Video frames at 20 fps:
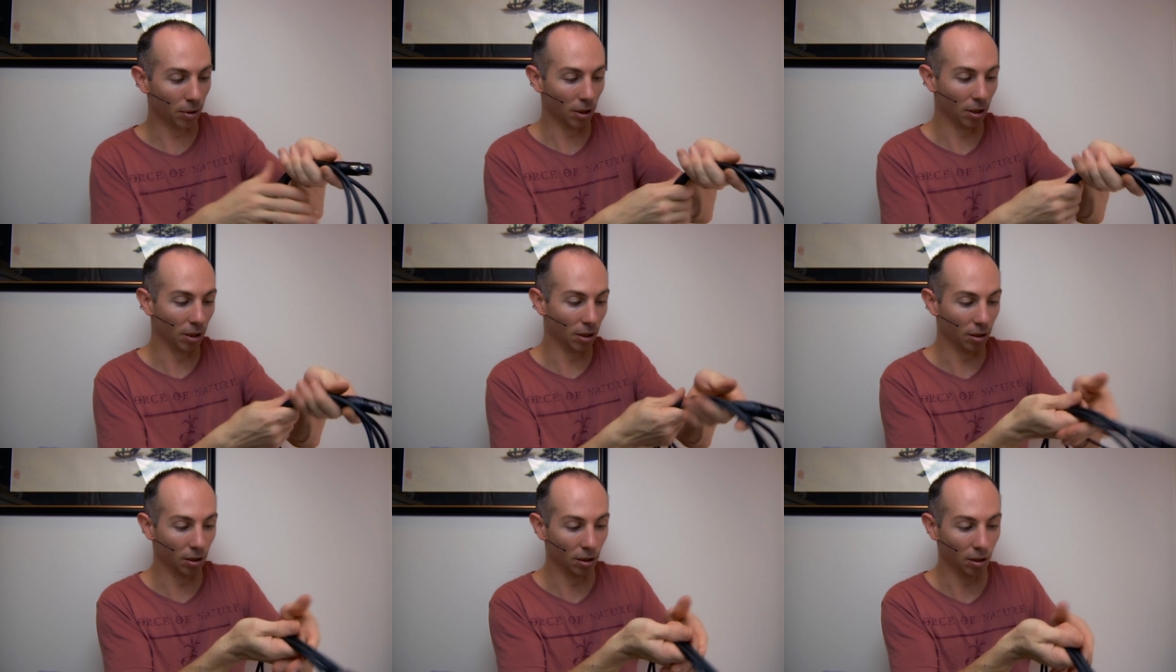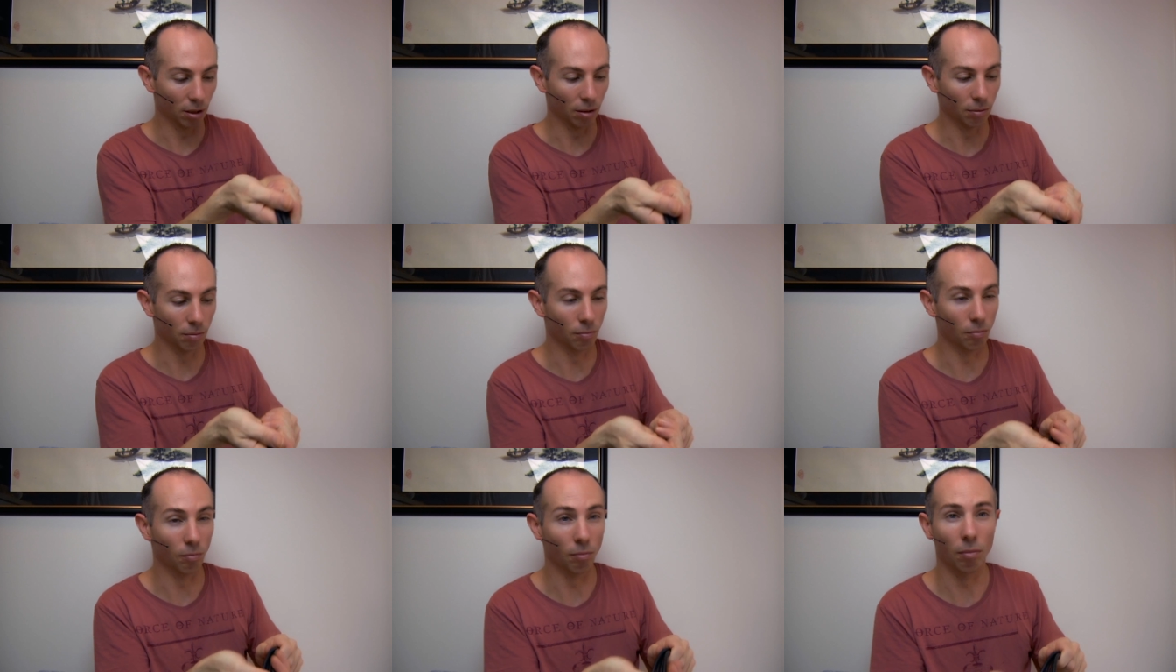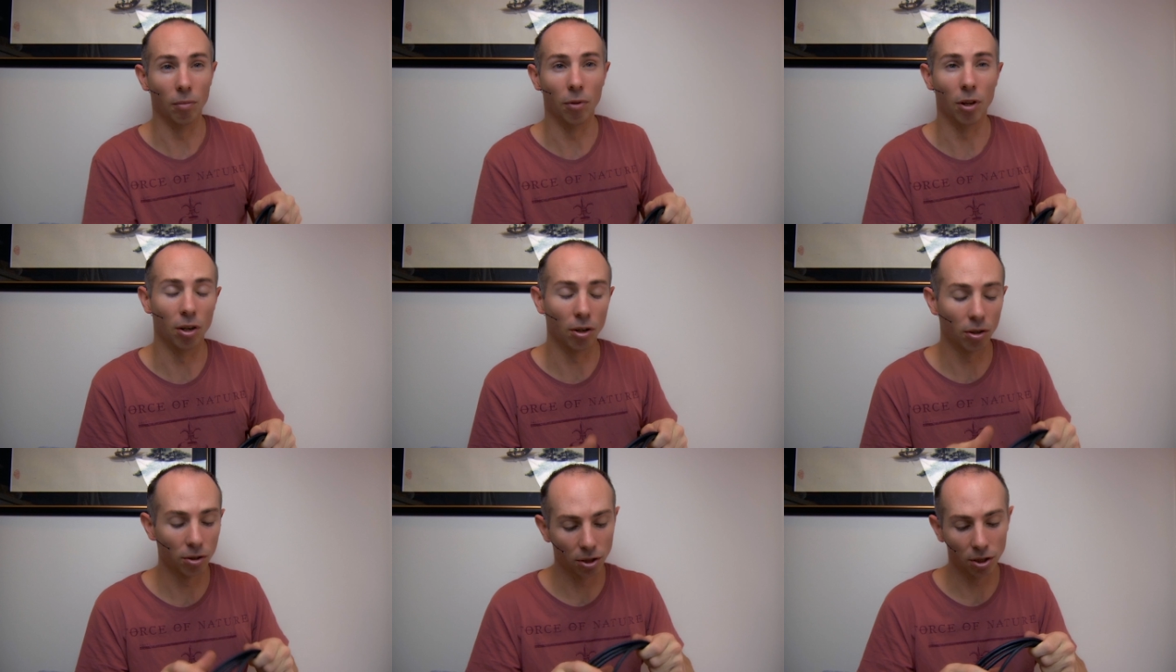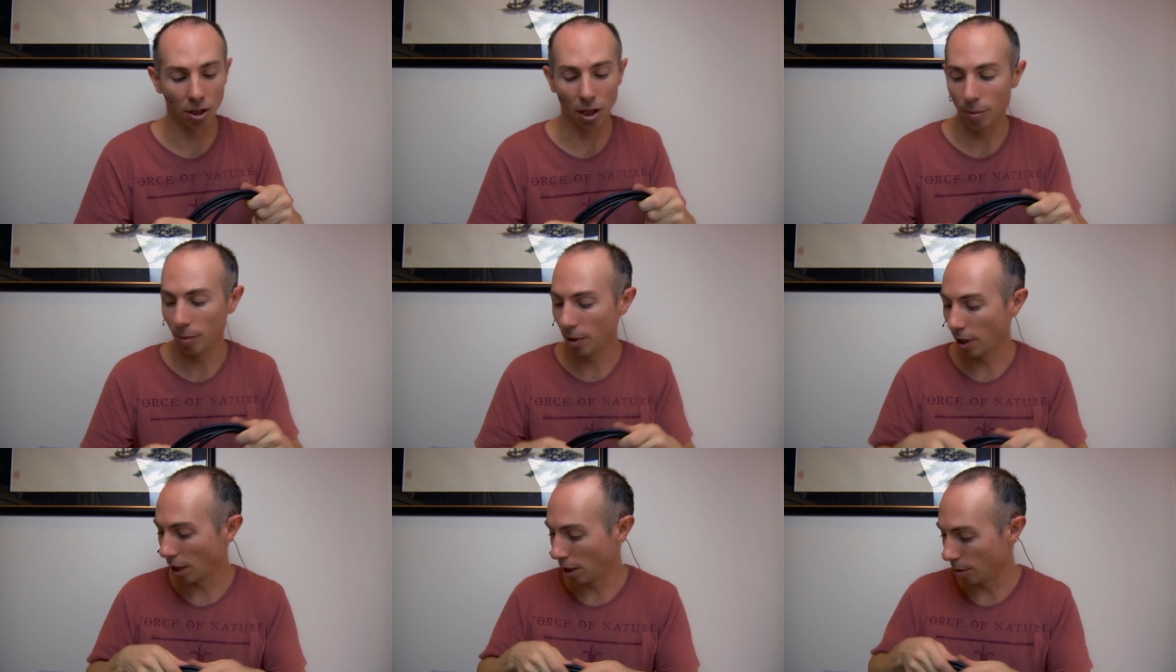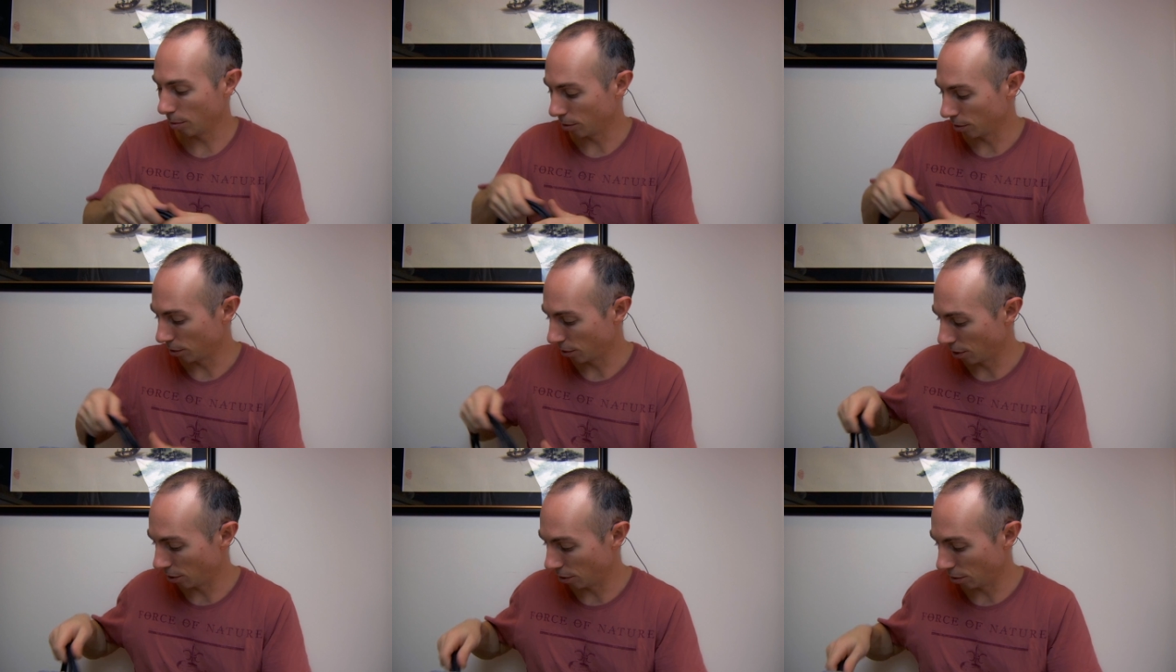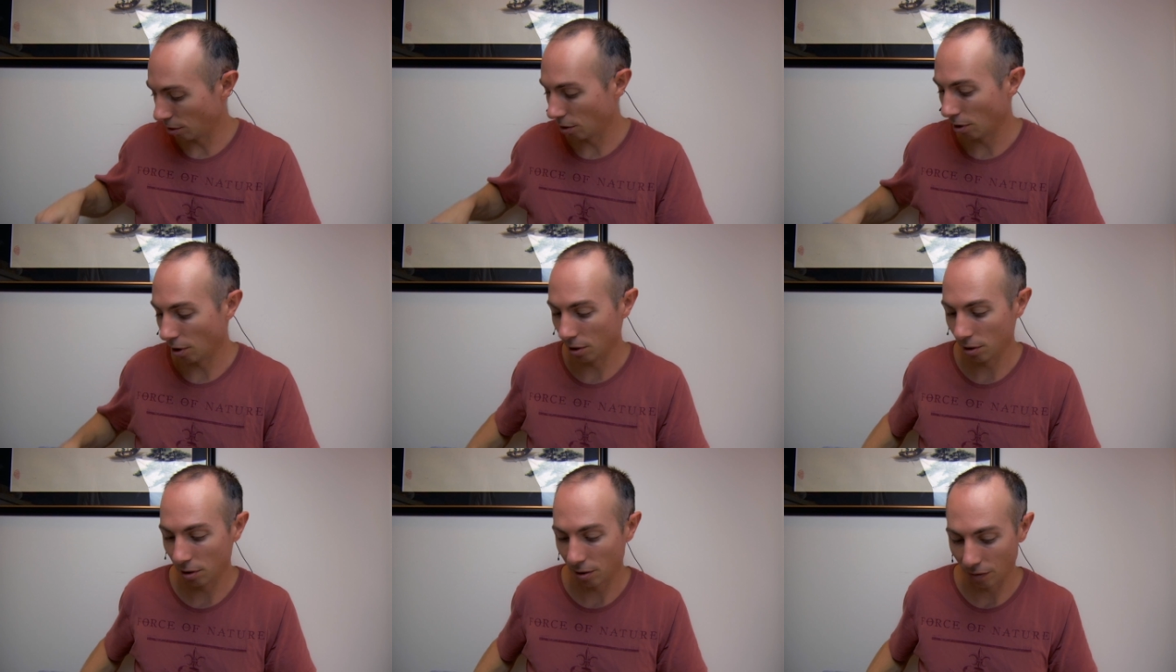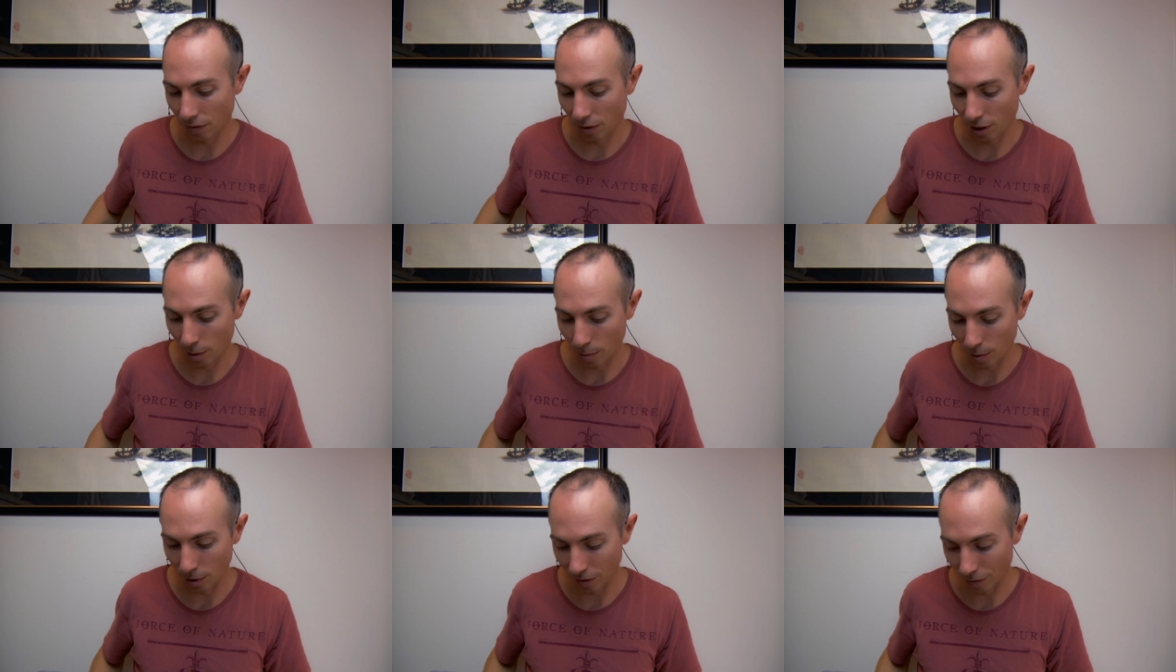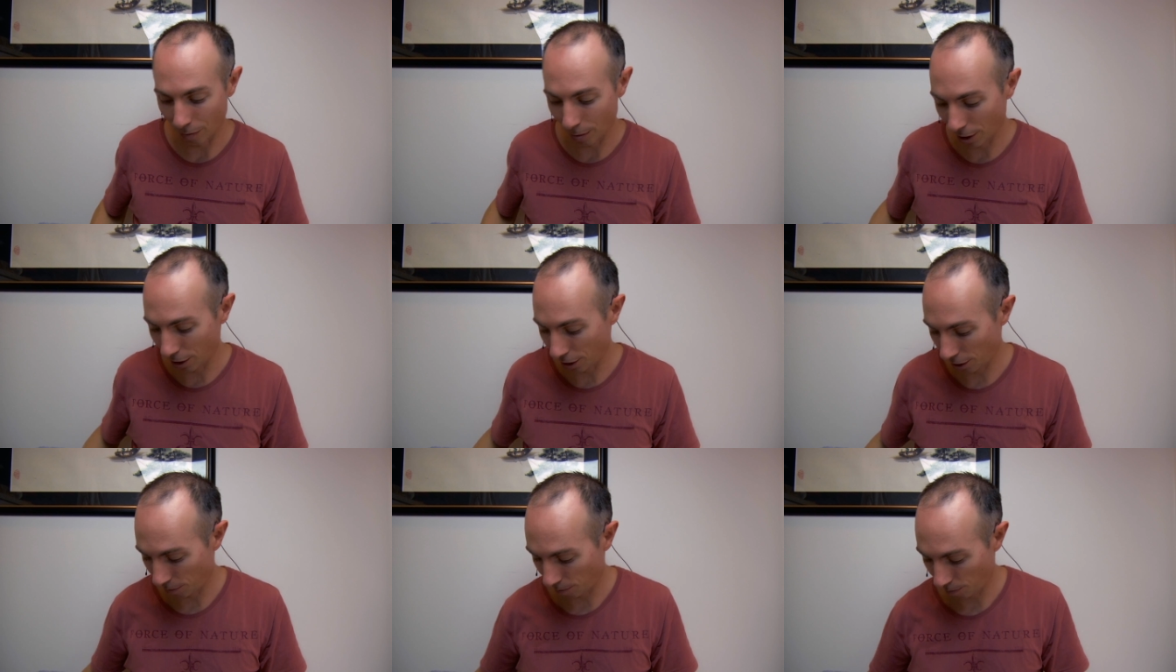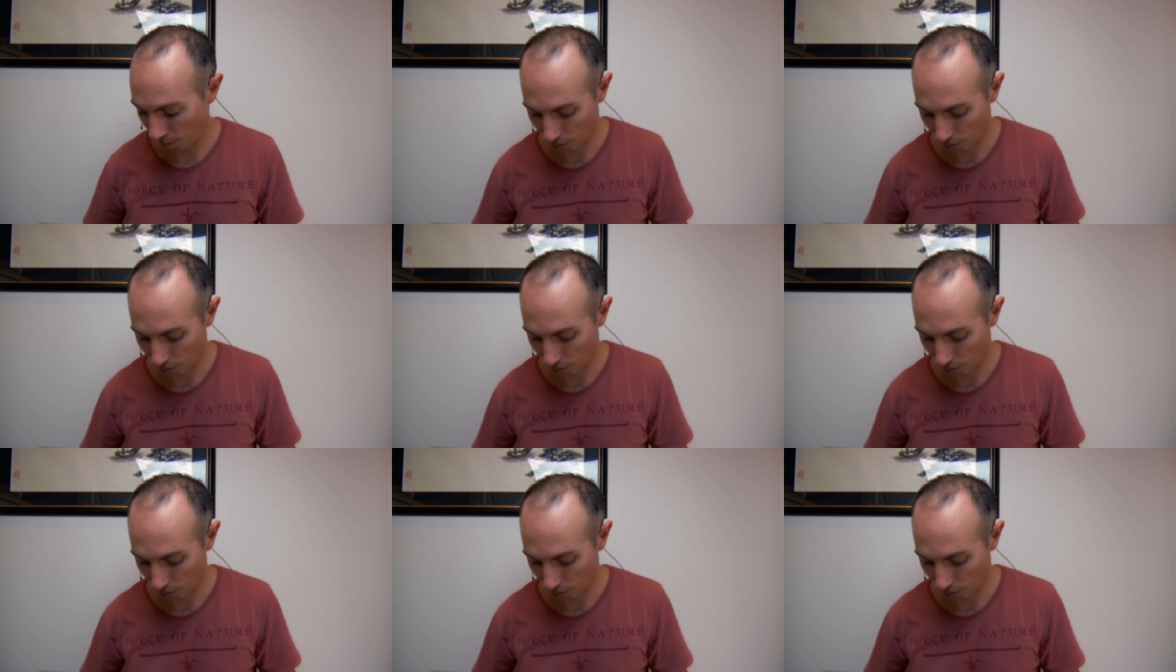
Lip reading: and they're not cheap cables. They do cost a fair bit of money.